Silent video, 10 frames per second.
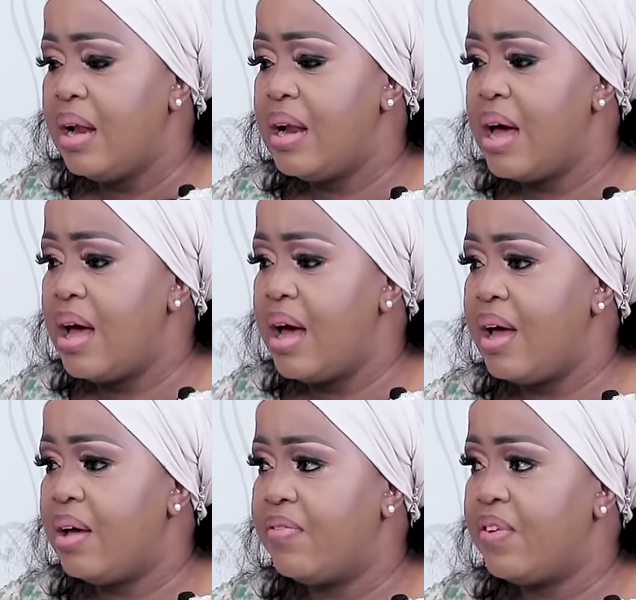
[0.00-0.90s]
now
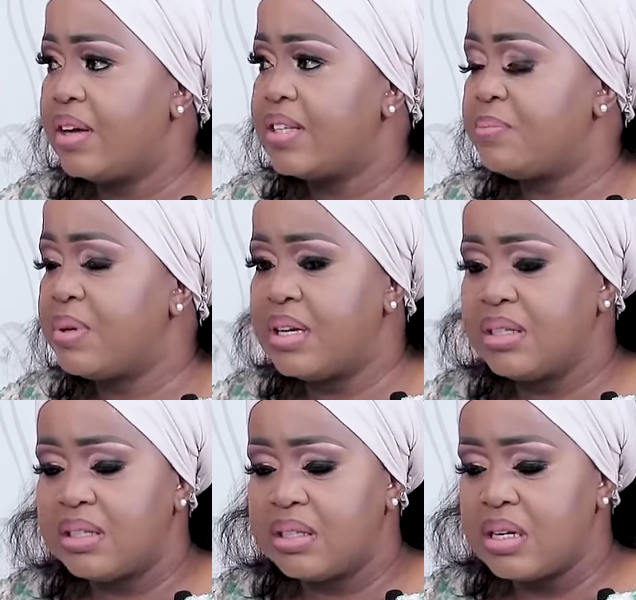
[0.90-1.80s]
I have
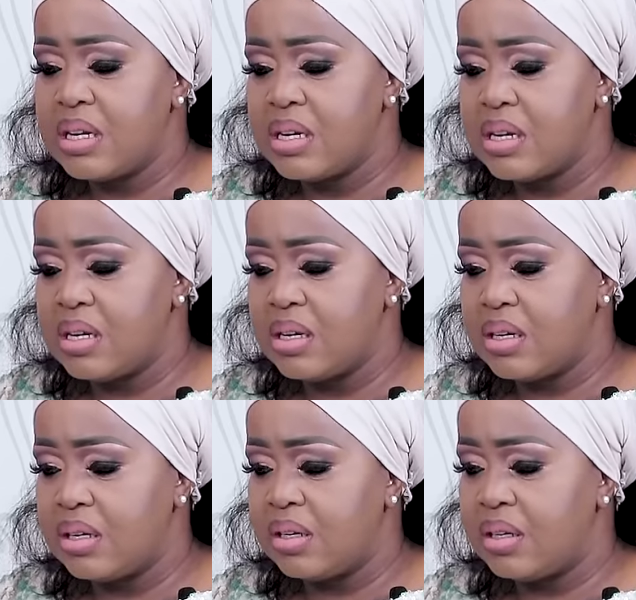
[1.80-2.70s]
experienced
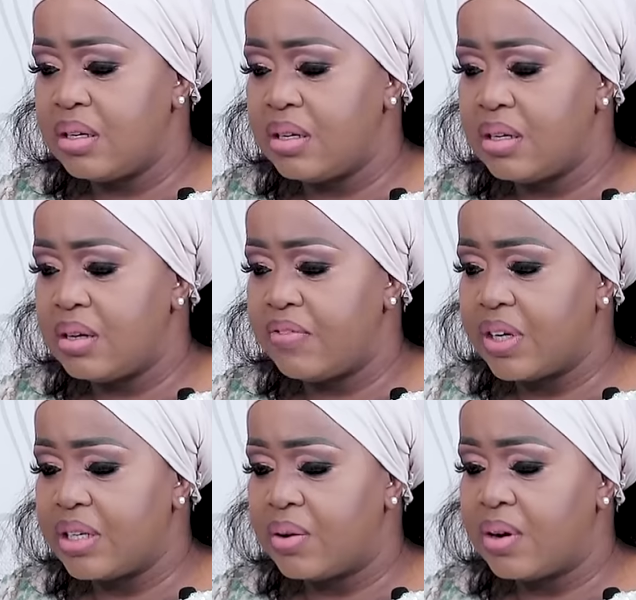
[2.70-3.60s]
the
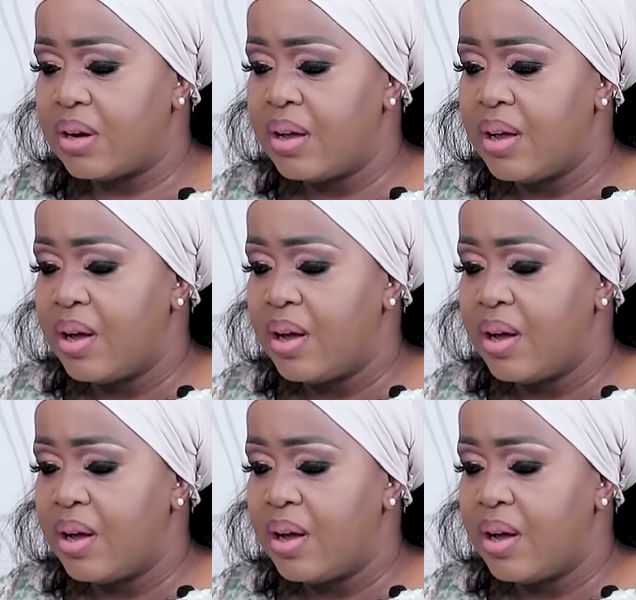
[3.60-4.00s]
fact that